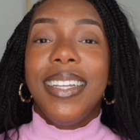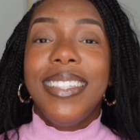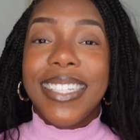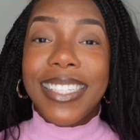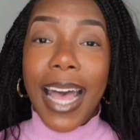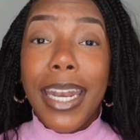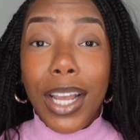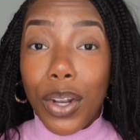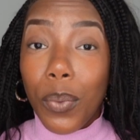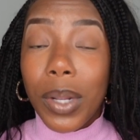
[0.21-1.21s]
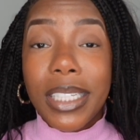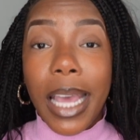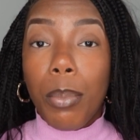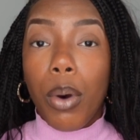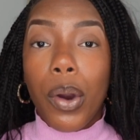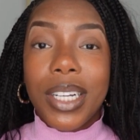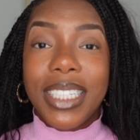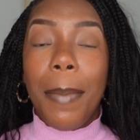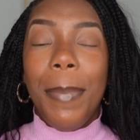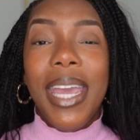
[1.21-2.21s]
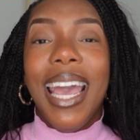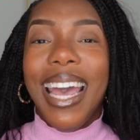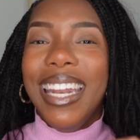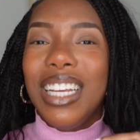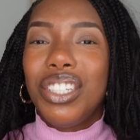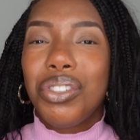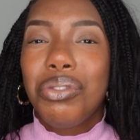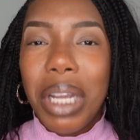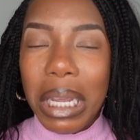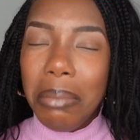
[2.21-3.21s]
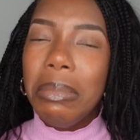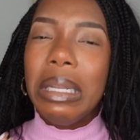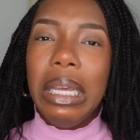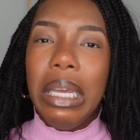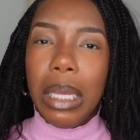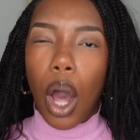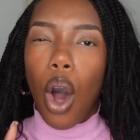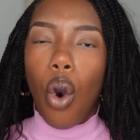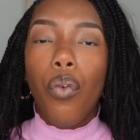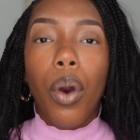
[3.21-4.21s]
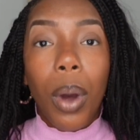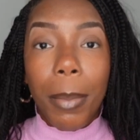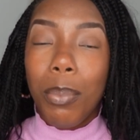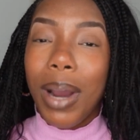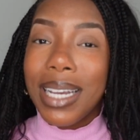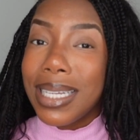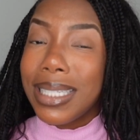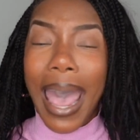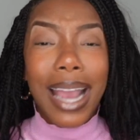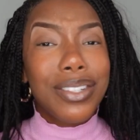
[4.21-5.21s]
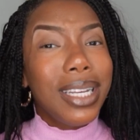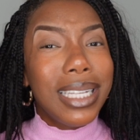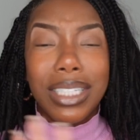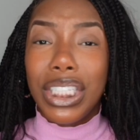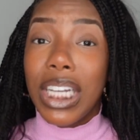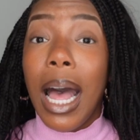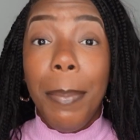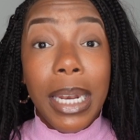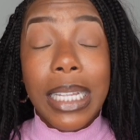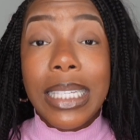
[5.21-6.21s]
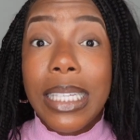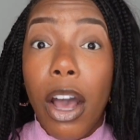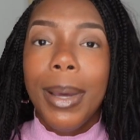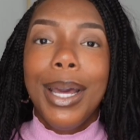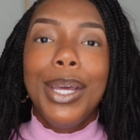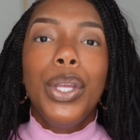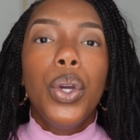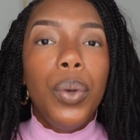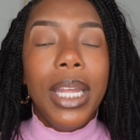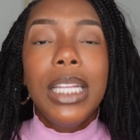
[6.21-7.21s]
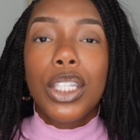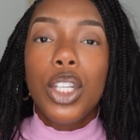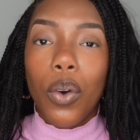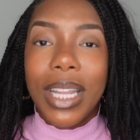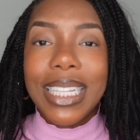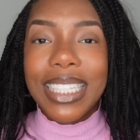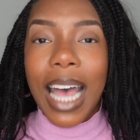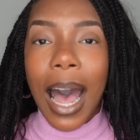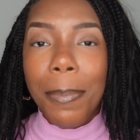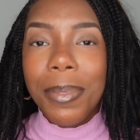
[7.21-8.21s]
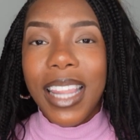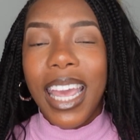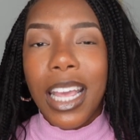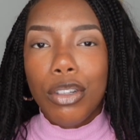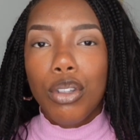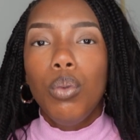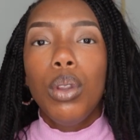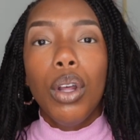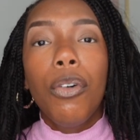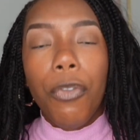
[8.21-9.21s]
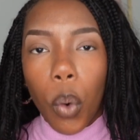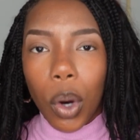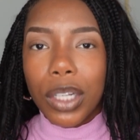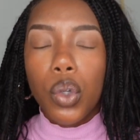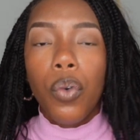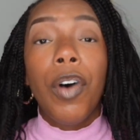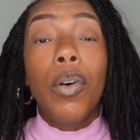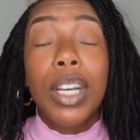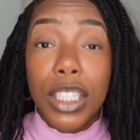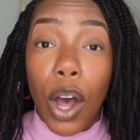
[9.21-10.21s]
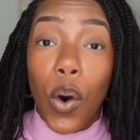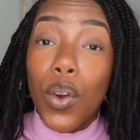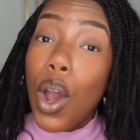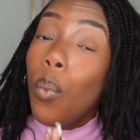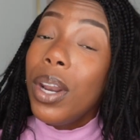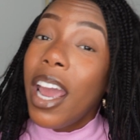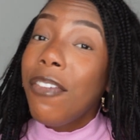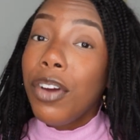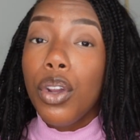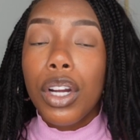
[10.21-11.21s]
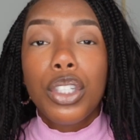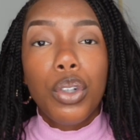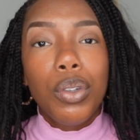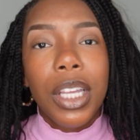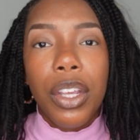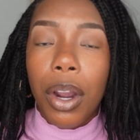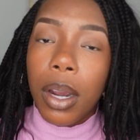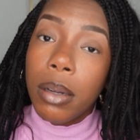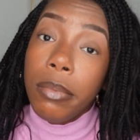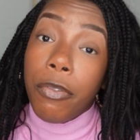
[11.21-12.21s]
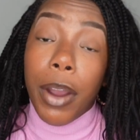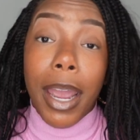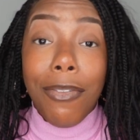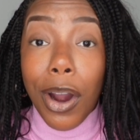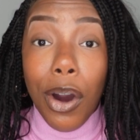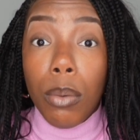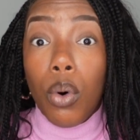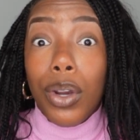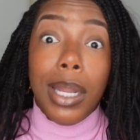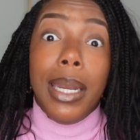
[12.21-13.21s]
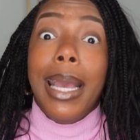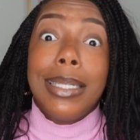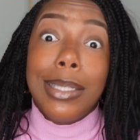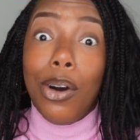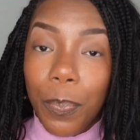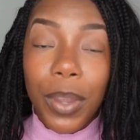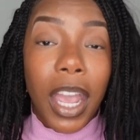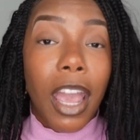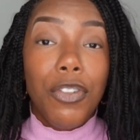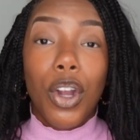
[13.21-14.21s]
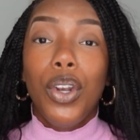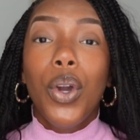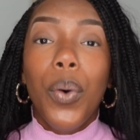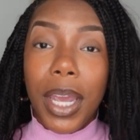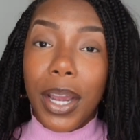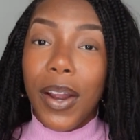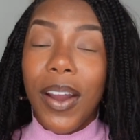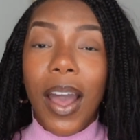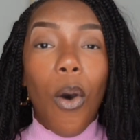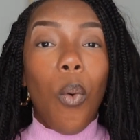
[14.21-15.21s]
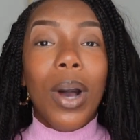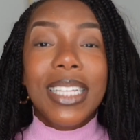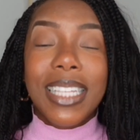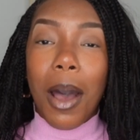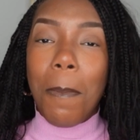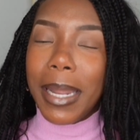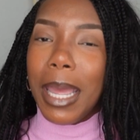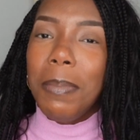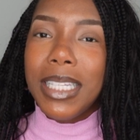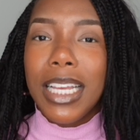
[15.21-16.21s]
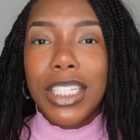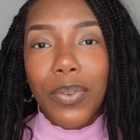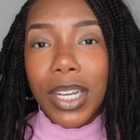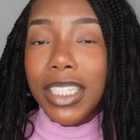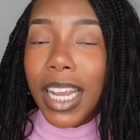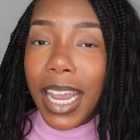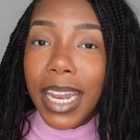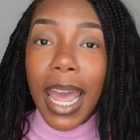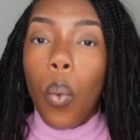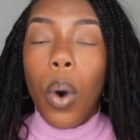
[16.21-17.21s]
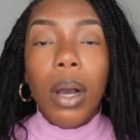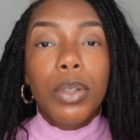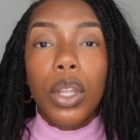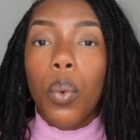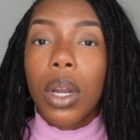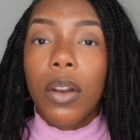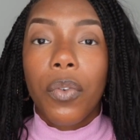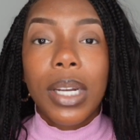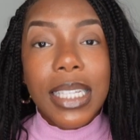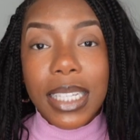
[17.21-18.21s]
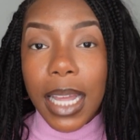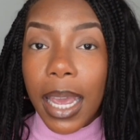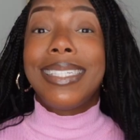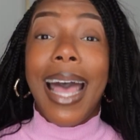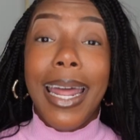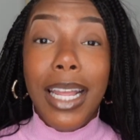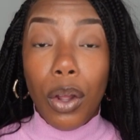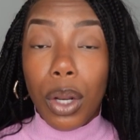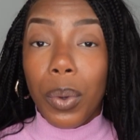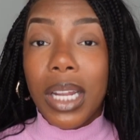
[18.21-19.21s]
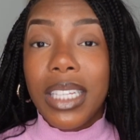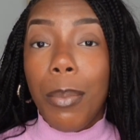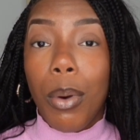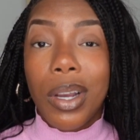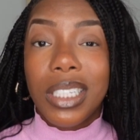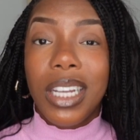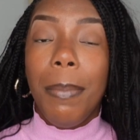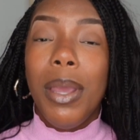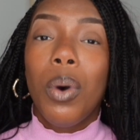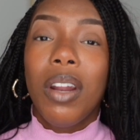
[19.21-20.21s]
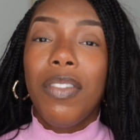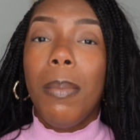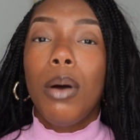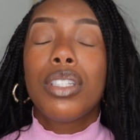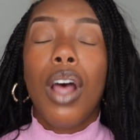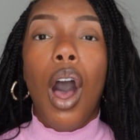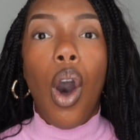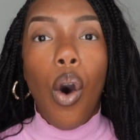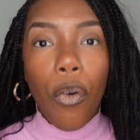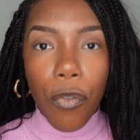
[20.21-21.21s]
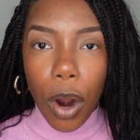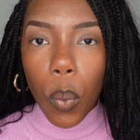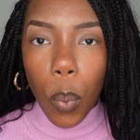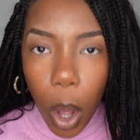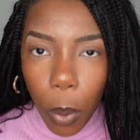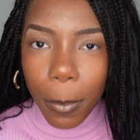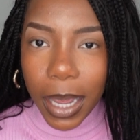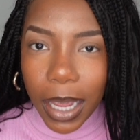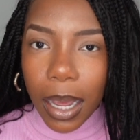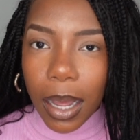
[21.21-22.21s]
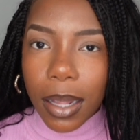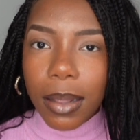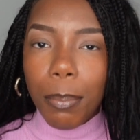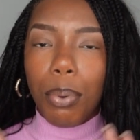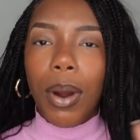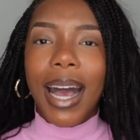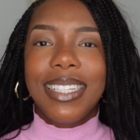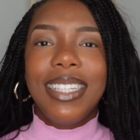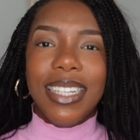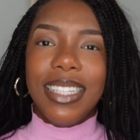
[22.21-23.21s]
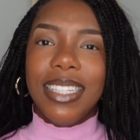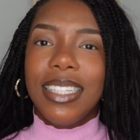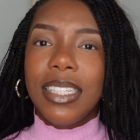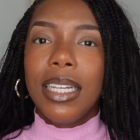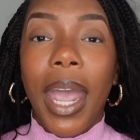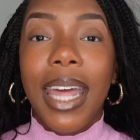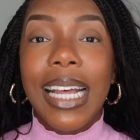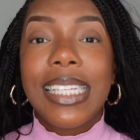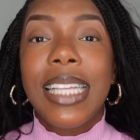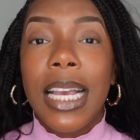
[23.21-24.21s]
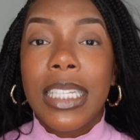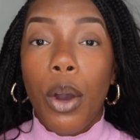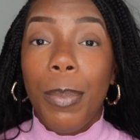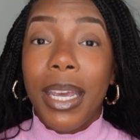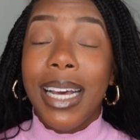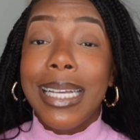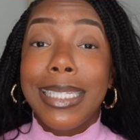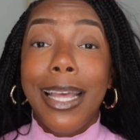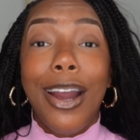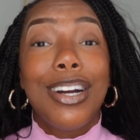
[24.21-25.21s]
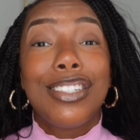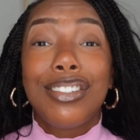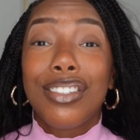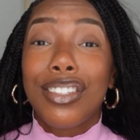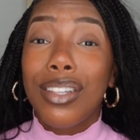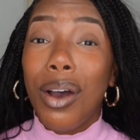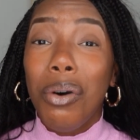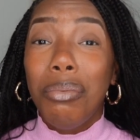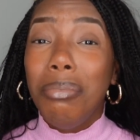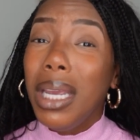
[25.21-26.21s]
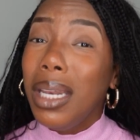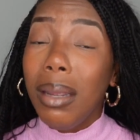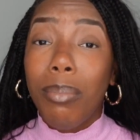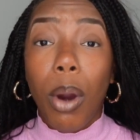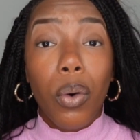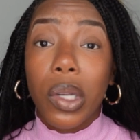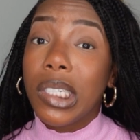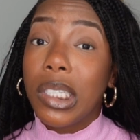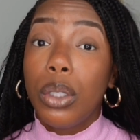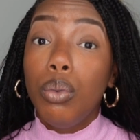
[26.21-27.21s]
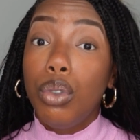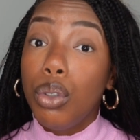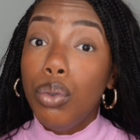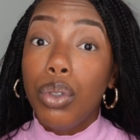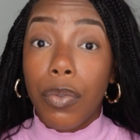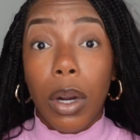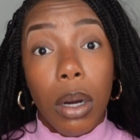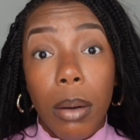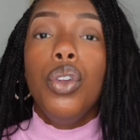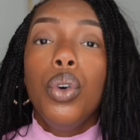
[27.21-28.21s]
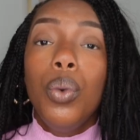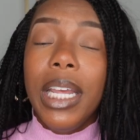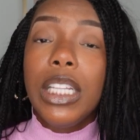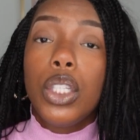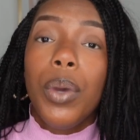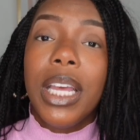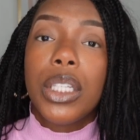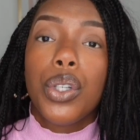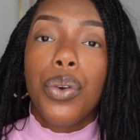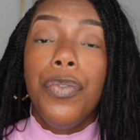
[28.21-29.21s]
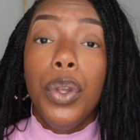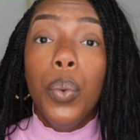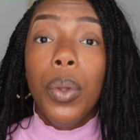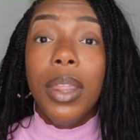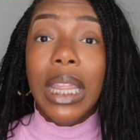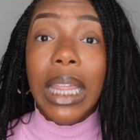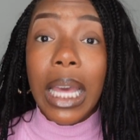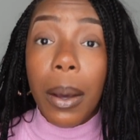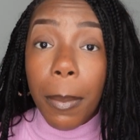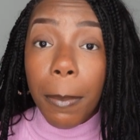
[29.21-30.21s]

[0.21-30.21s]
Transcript: Deciding on a real estate brokerage can be an extremely overwhelming process. Actually, it's a job in itself. You need to know the top things to look for, to focus on whenever you're choosing your forever home or your next home. If you're new here, what's up? My name is Essence Regine. Welcome to the world of real estate. Deciding on a real estate brokerage can be one of the most overwhelming processes. And I say so because there are so many brokerages to choose from. You need to interview them.